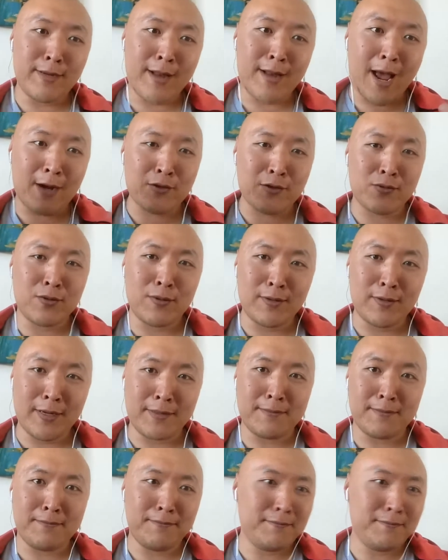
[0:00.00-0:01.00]
an actual
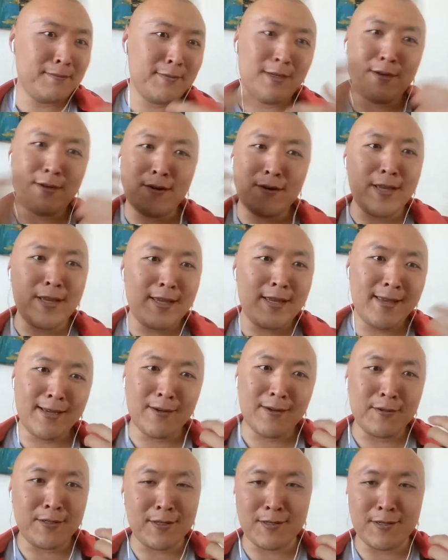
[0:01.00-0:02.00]

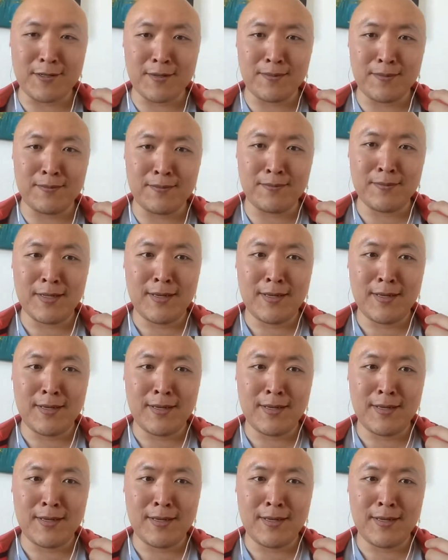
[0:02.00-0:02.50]
ecosystem